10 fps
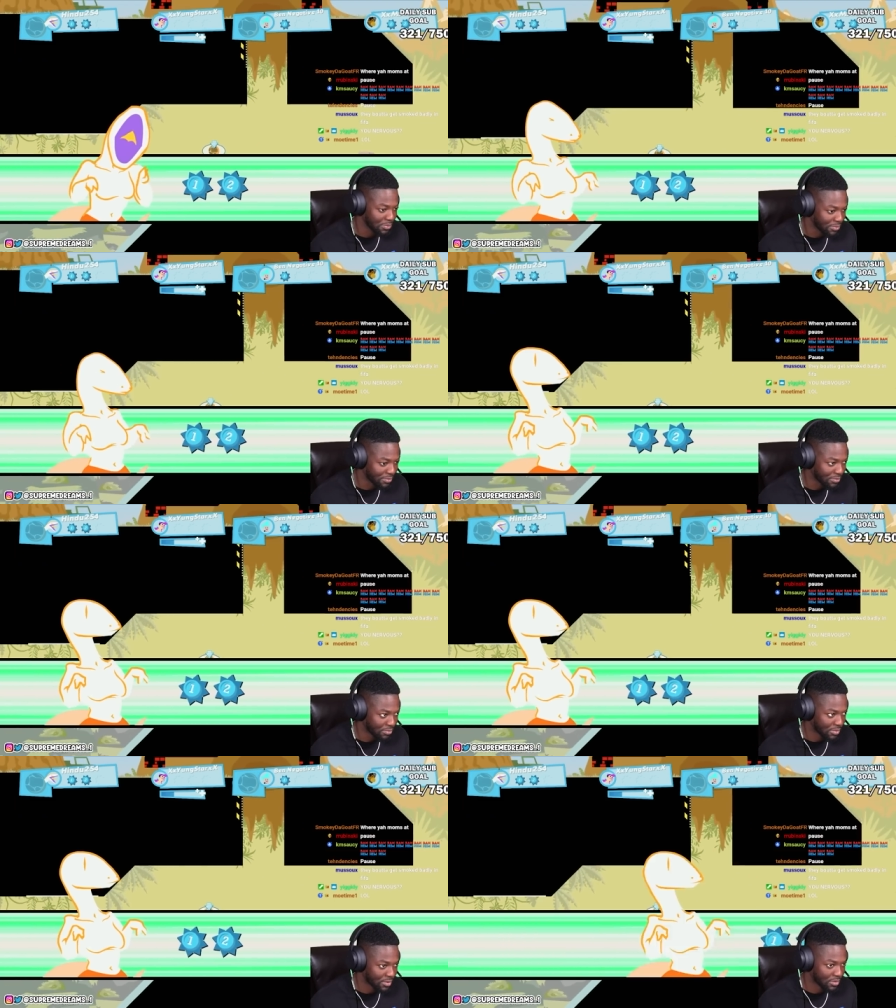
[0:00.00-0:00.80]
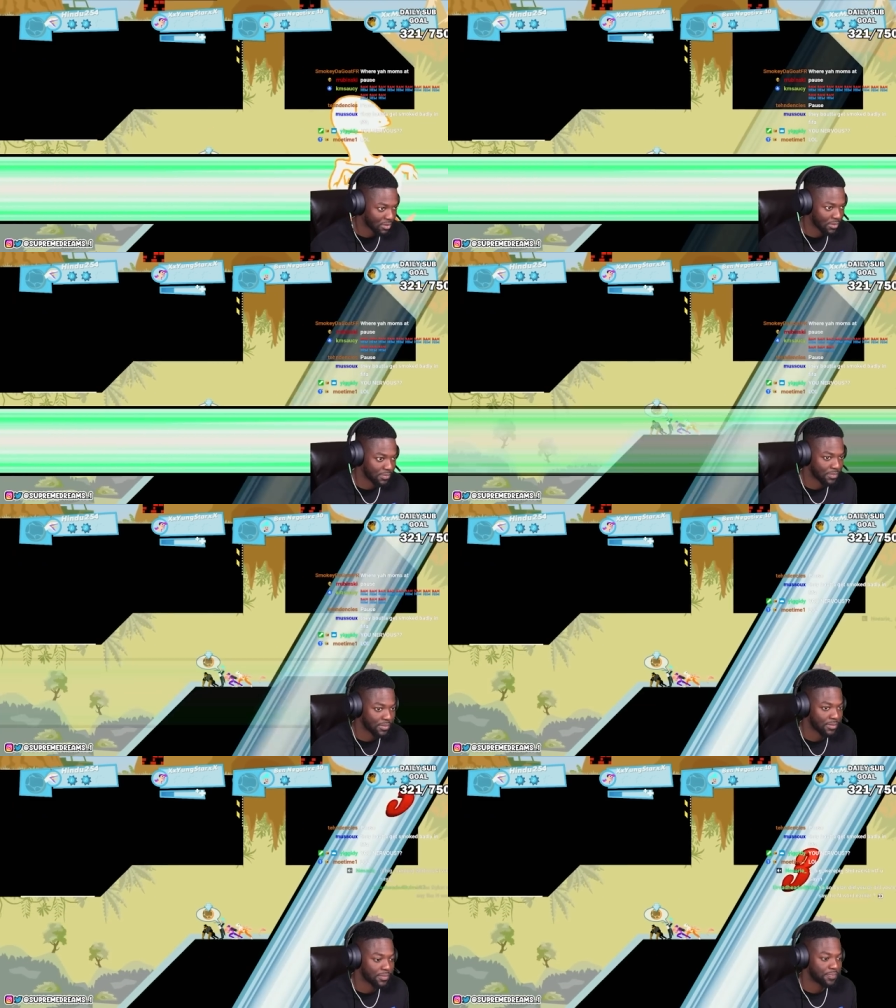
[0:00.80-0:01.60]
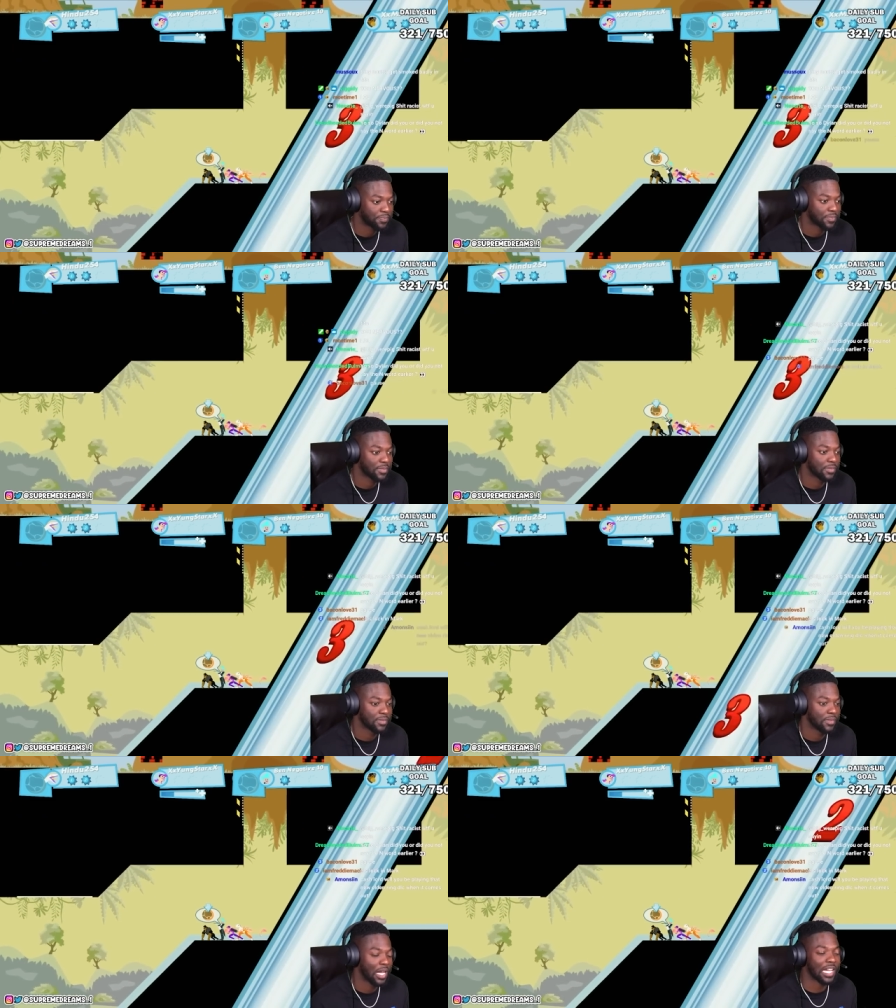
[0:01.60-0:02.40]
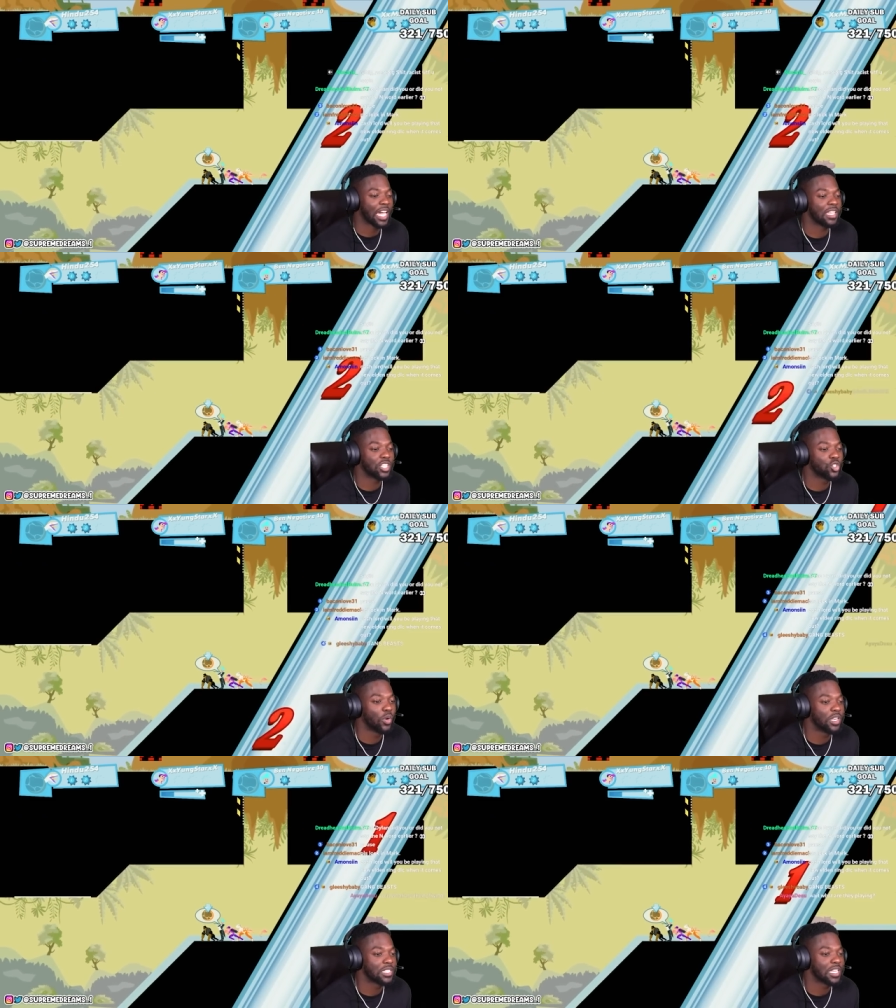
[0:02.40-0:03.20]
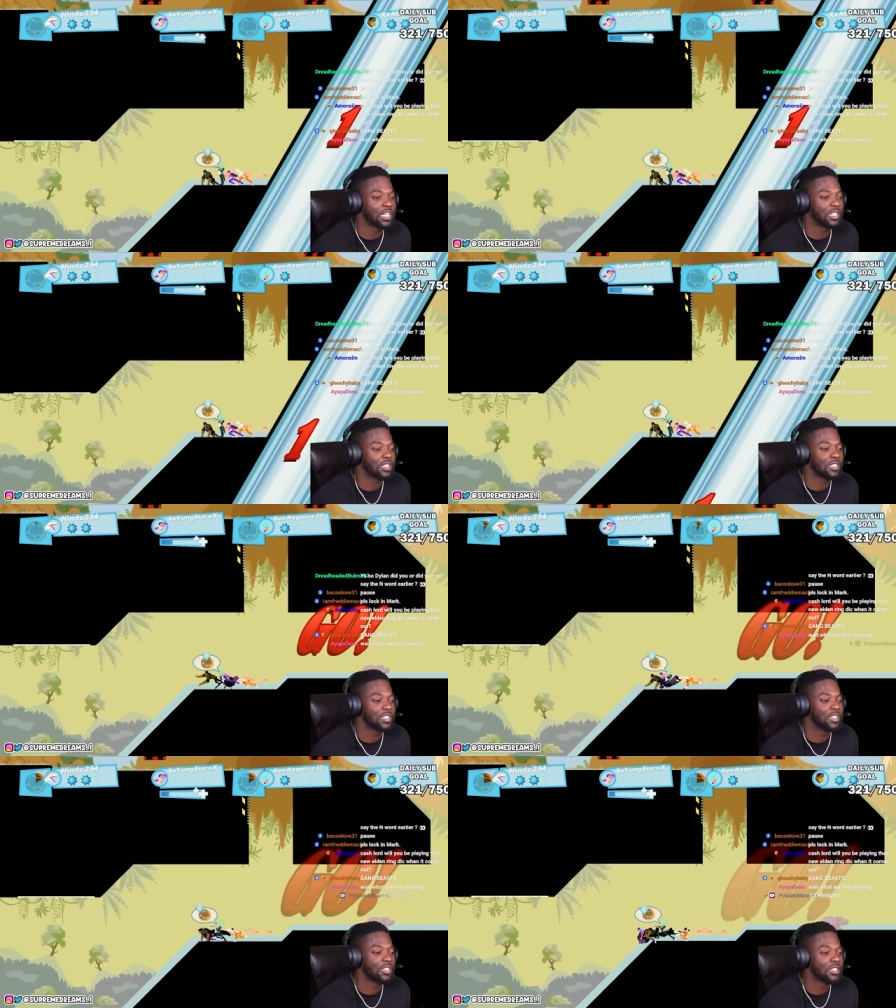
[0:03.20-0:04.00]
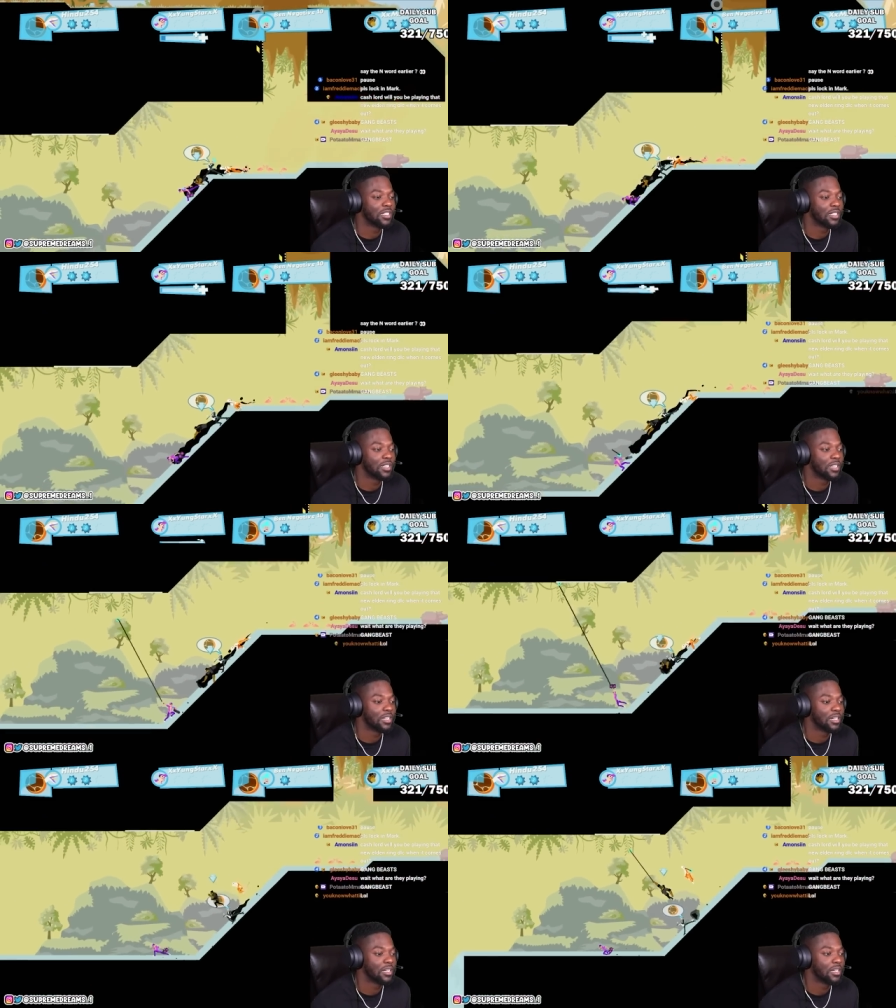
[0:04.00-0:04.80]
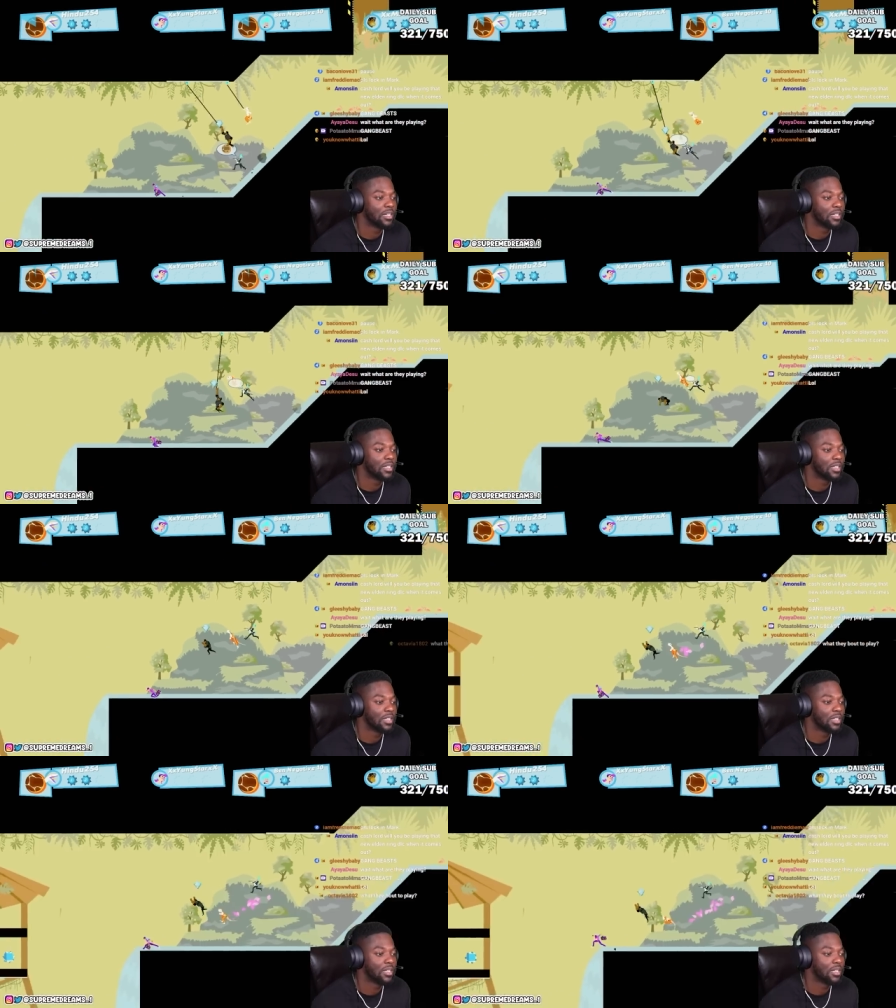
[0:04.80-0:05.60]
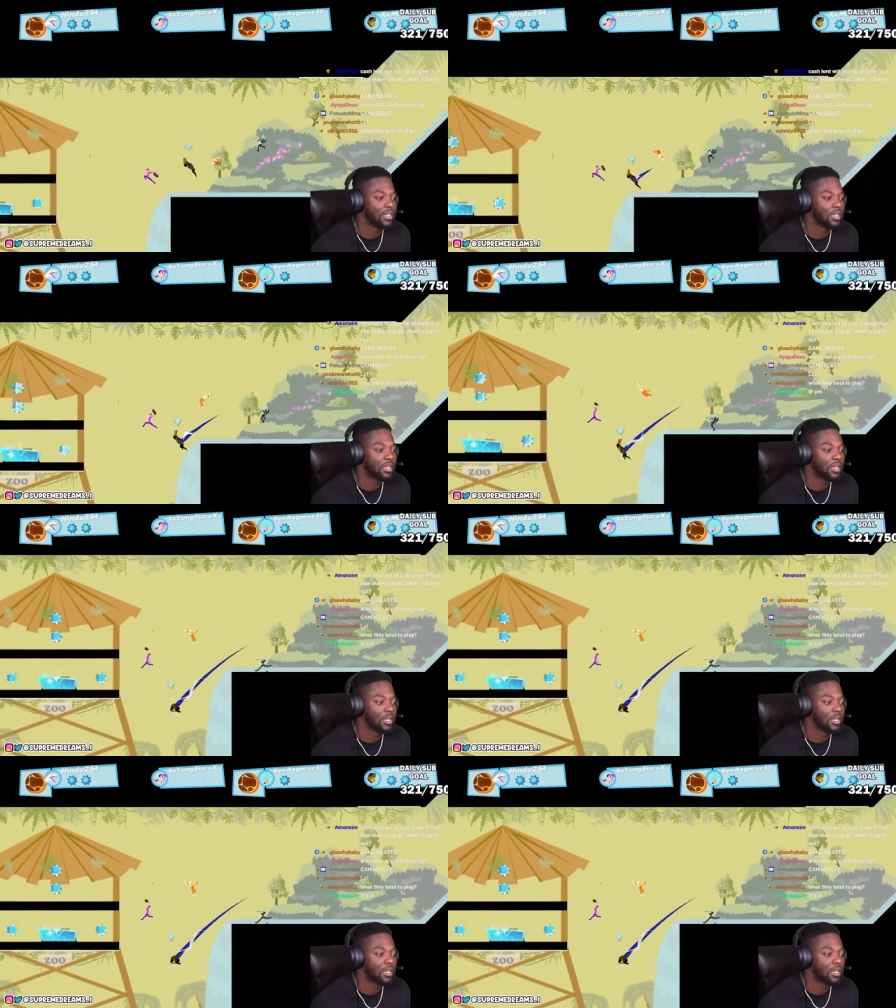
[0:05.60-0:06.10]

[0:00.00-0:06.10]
should have jumped over that, Lee. I should have. I thought I, can't thought let you win the set, dude. Mm.